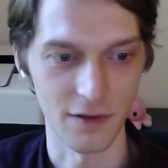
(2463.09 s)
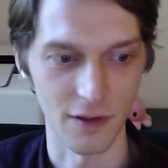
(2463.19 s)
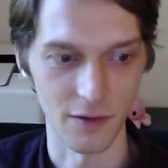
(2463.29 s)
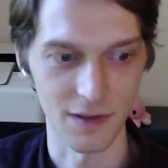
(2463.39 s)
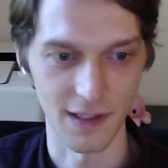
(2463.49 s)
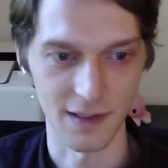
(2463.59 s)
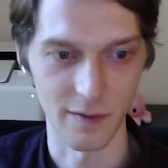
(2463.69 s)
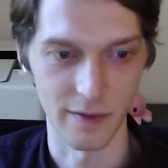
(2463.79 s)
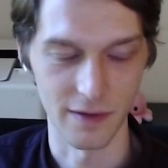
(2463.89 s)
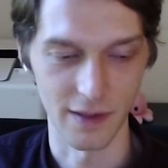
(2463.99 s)
So it's
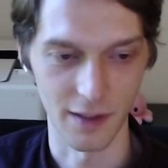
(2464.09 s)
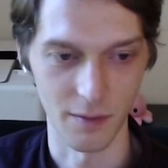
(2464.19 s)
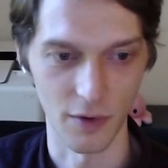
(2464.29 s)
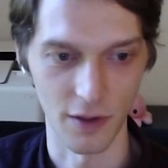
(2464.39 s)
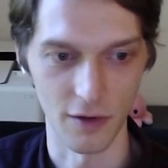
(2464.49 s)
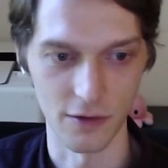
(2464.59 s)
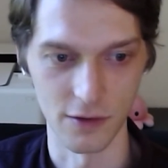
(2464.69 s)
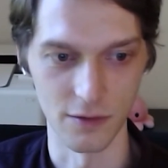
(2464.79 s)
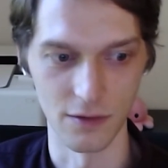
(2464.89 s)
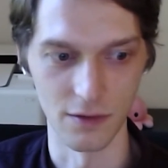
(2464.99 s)
nice to be able to like bring your
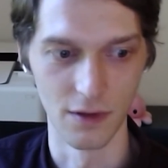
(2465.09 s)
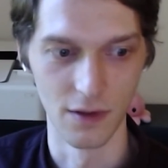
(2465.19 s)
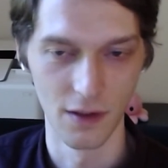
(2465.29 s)
own